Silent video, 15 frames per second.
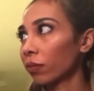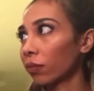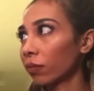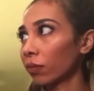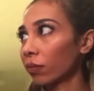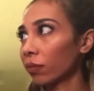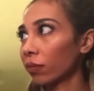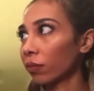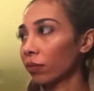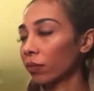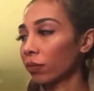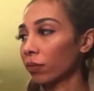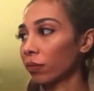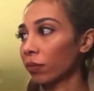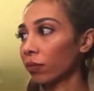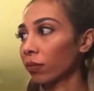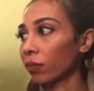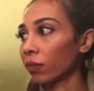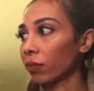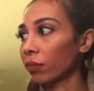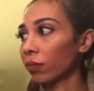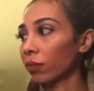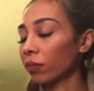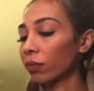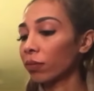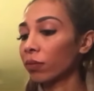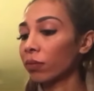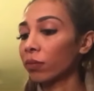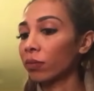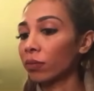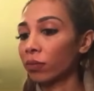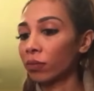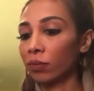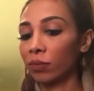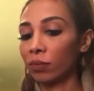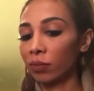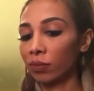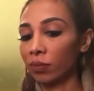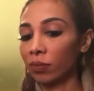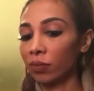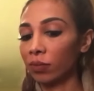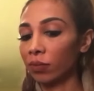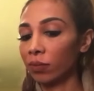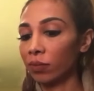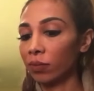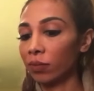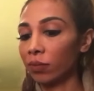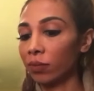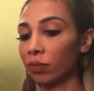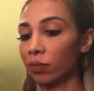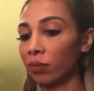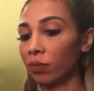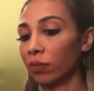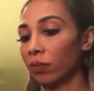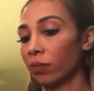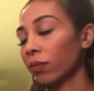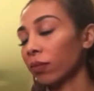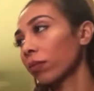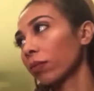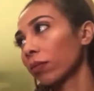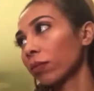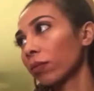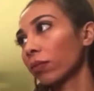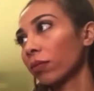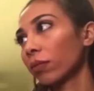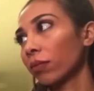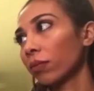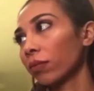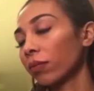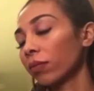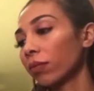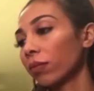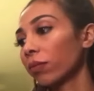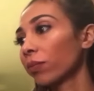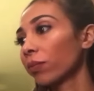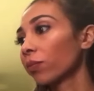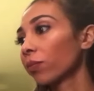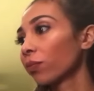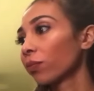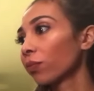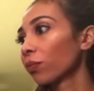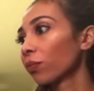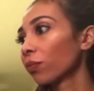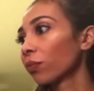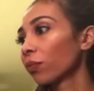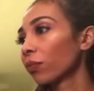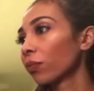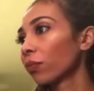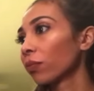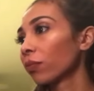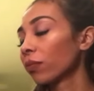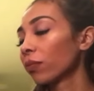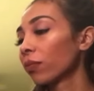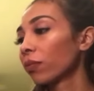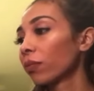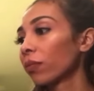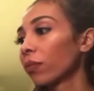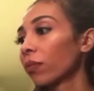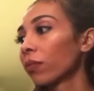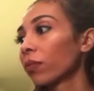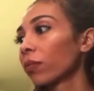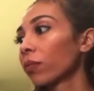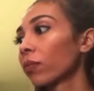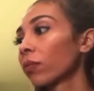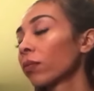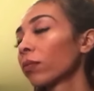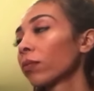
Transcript: No words are spoken by the person on screen.